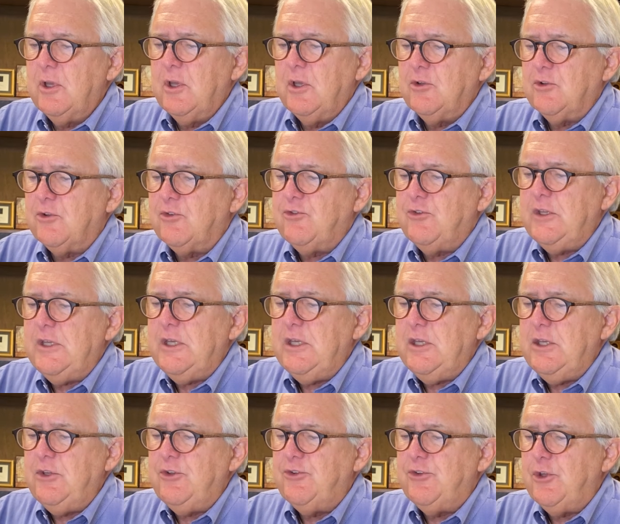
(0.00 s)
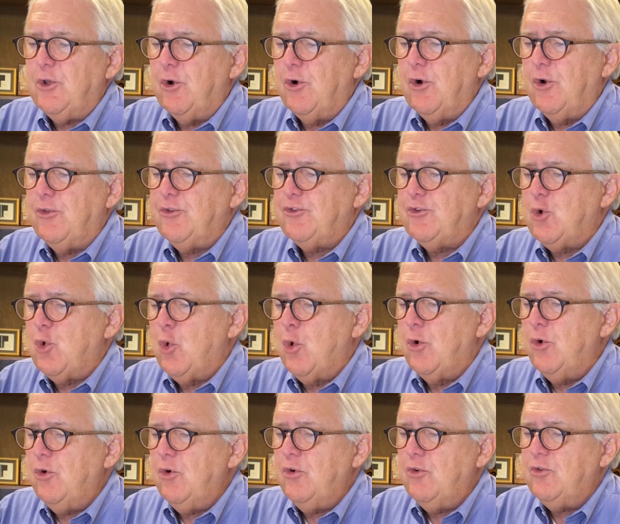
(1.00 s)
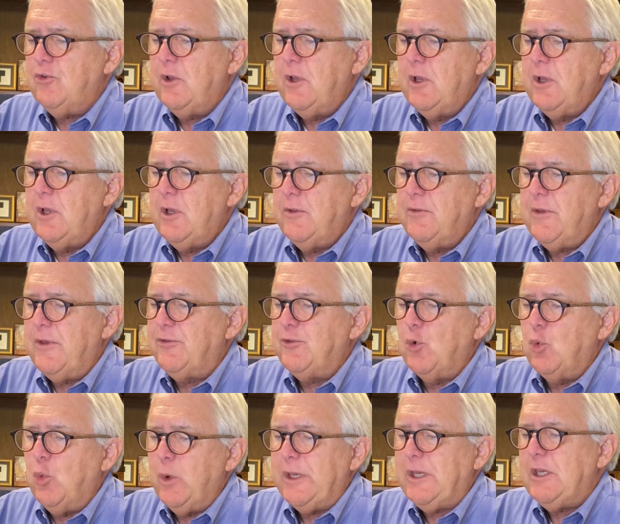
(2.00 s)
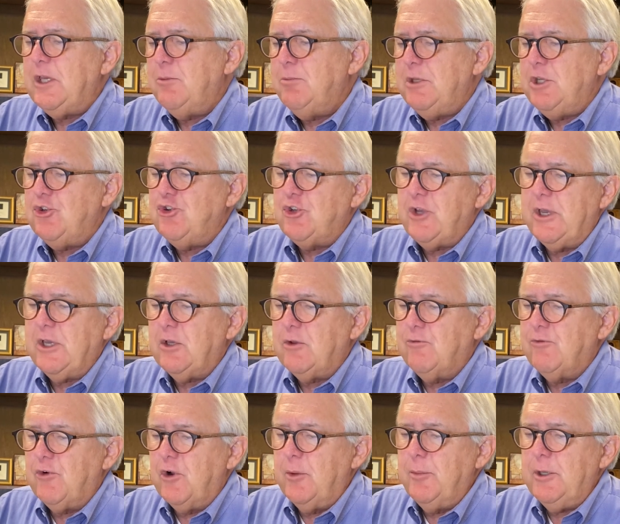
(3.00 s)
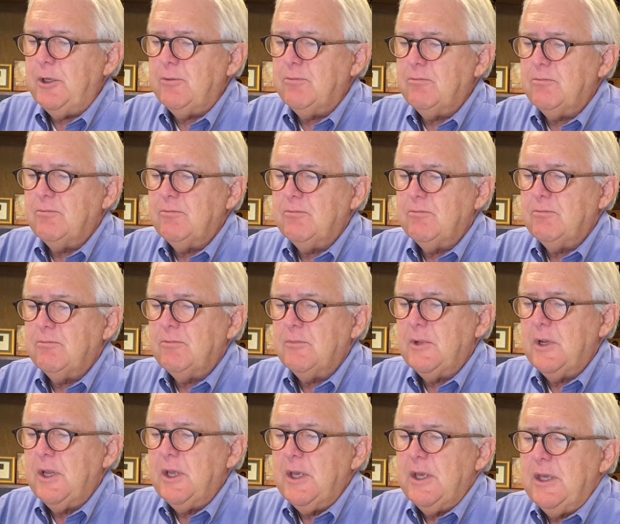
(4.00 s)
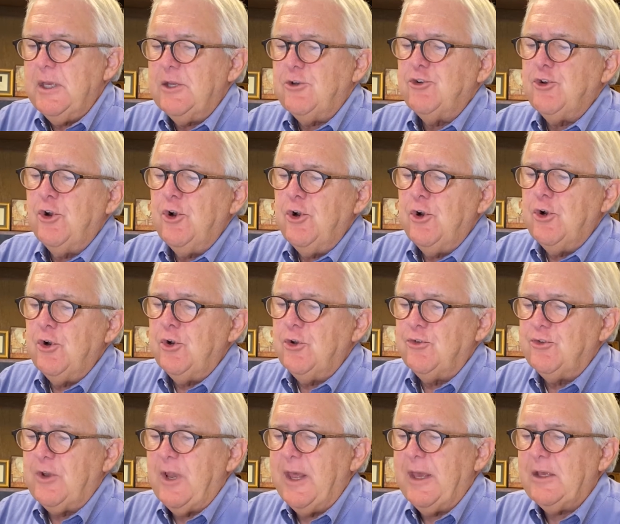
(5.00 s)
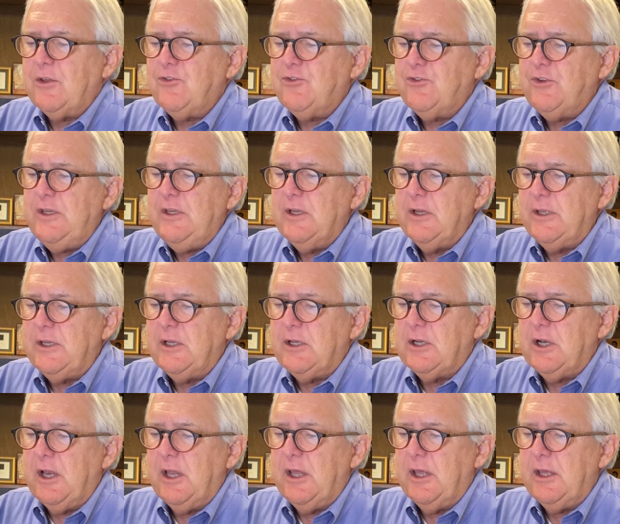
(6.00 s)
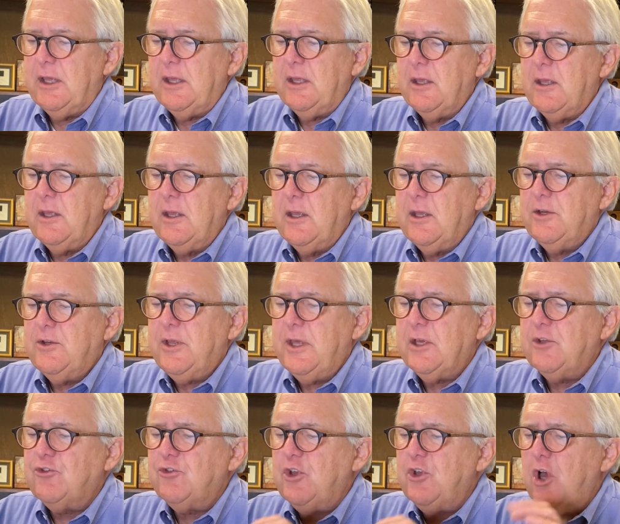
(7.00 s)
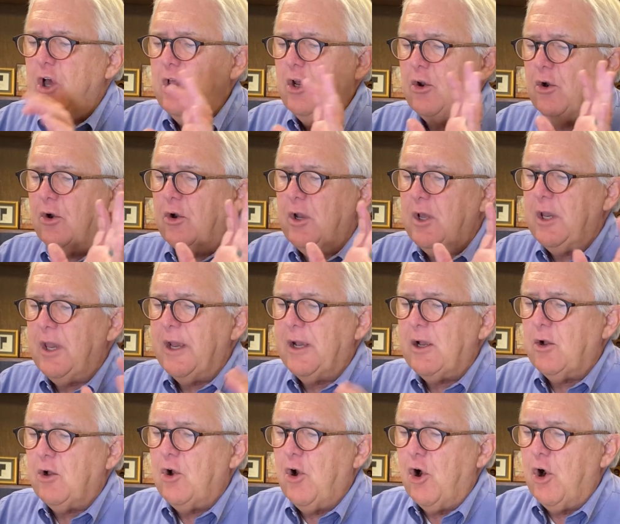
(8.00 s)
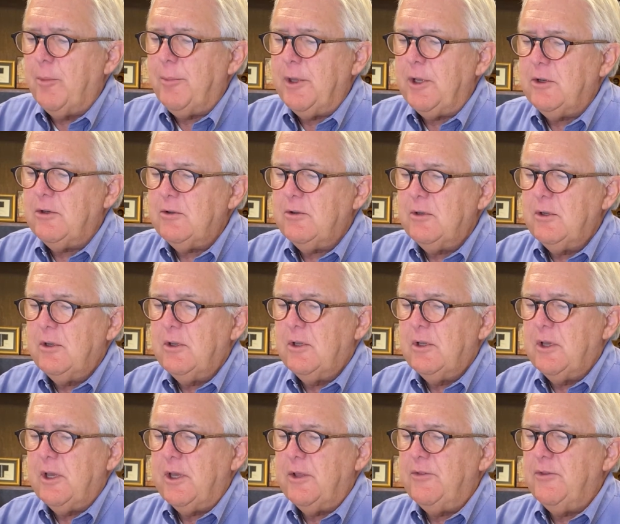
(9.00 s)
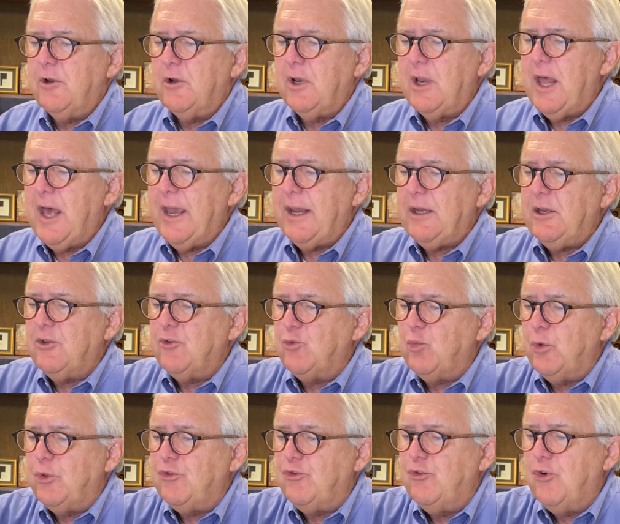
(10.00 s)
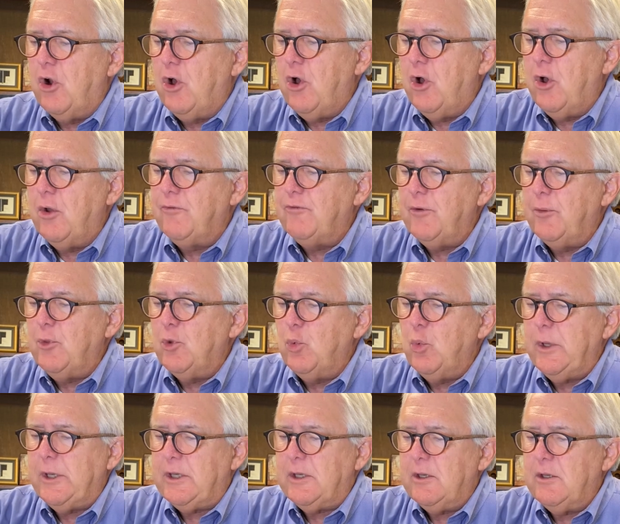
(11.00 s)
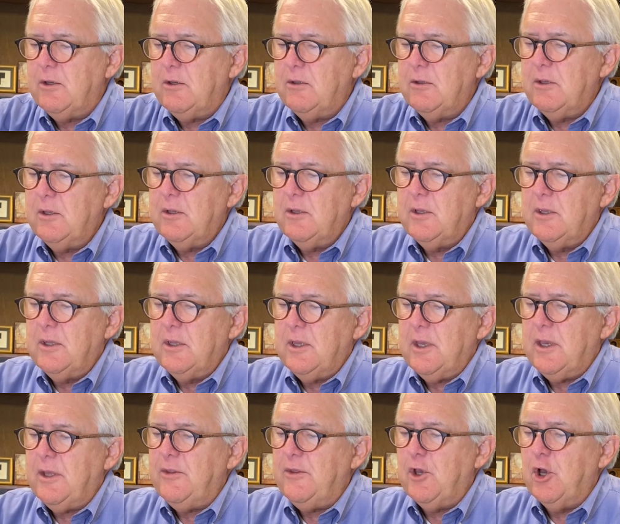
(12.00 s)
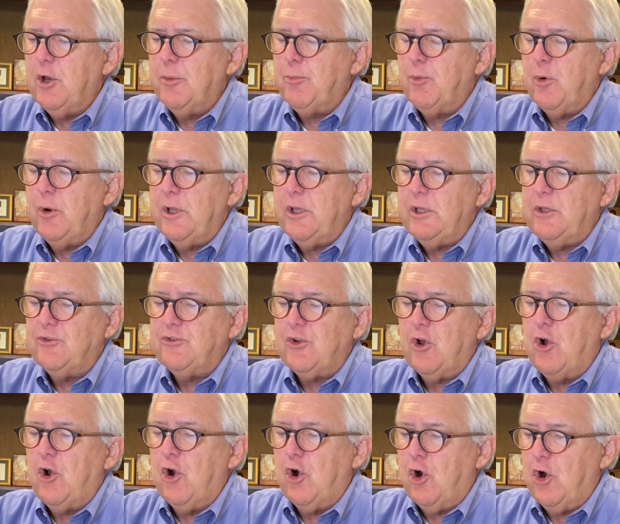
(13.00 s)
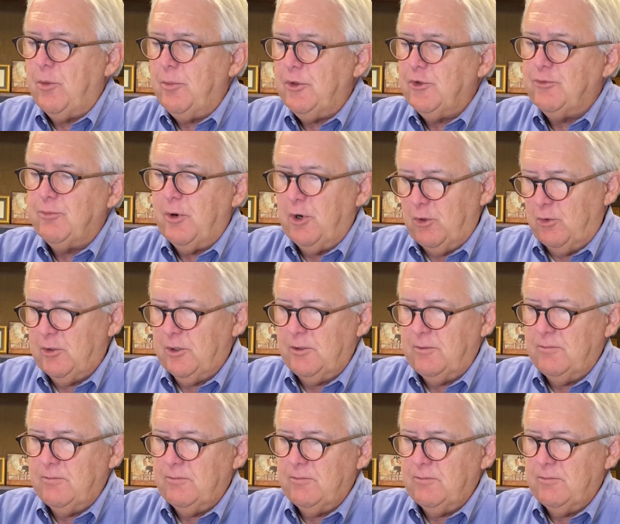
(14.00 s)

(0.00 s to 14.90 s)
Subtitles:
to seize the earth's corners, that the wicked be shaken from it? It turns like sealing clay, takes color like a garment, and their light is withdrawn from the wicked, and the upraised arm is broken.